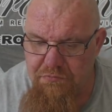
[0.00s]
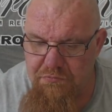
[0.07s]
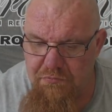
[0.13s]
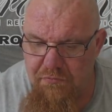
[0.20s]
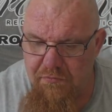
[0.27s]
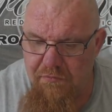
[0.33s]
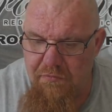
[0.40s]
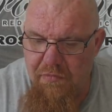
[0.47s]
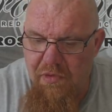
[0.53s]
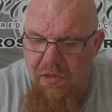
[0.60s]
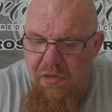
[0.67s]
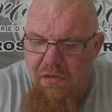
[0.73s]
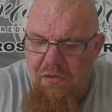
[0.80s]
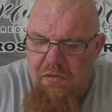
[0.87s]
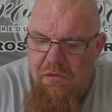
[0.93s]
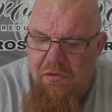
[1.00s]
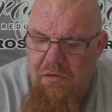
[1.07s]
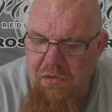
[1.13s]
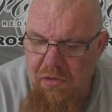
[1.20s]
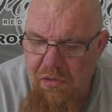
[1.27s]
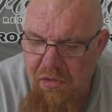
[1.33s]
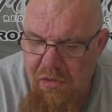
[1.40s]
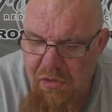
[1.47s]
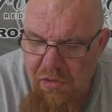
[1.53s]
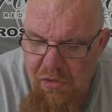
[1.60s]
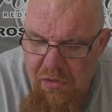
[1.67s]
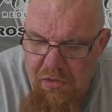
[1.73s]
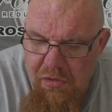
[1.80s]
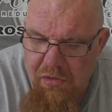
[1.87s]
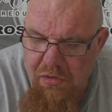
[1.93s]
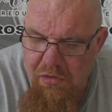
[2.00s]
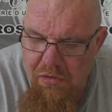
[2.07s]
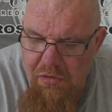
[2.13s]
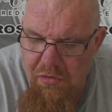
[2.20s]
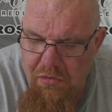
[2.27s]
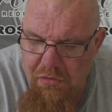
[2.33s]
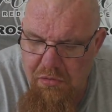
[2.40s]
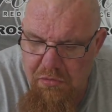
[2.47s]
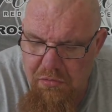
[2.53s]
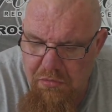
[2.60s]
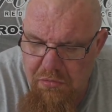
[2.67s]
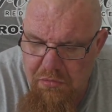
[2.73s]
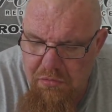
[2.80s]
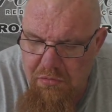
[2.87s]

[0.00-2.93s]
Nothing is said.